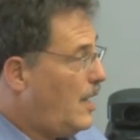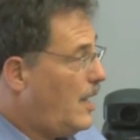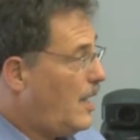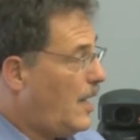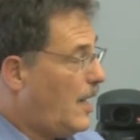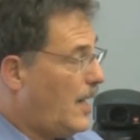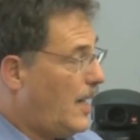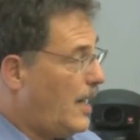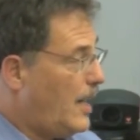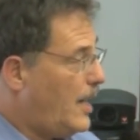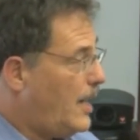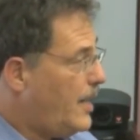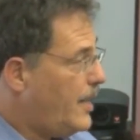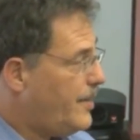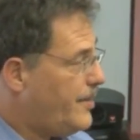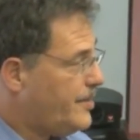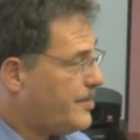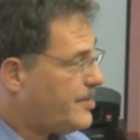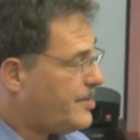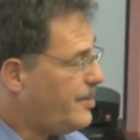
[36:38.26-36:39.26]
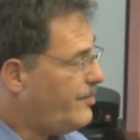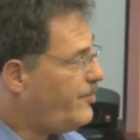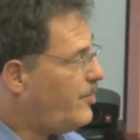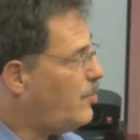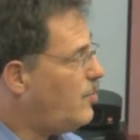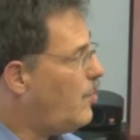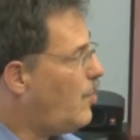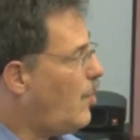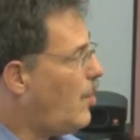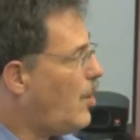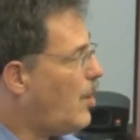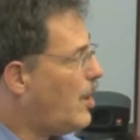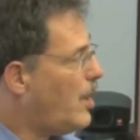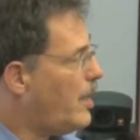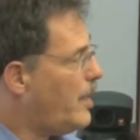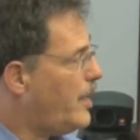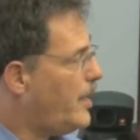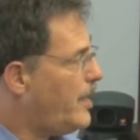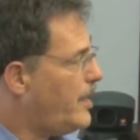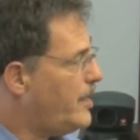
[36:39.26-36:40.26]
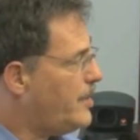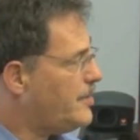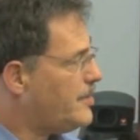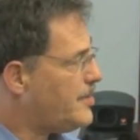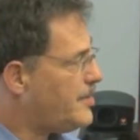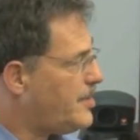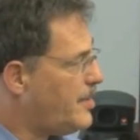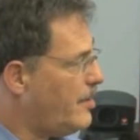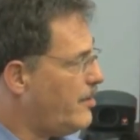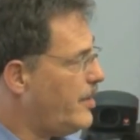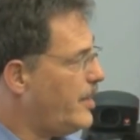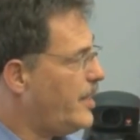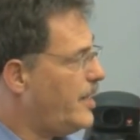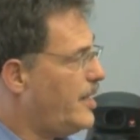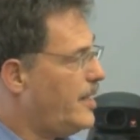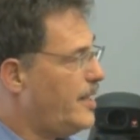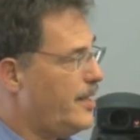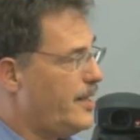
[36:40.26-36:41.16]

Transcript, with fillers: Uh, the civil war in Syria,